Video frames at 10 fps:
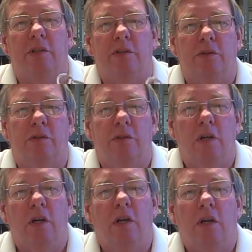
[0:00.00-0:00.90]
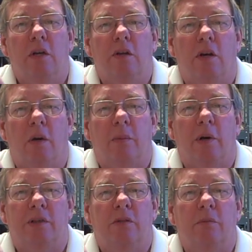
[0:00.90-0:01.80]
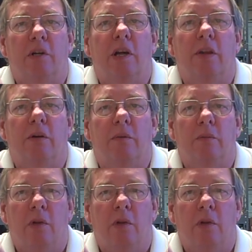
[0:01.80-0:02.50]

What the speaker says: pieces, then I'll press them together,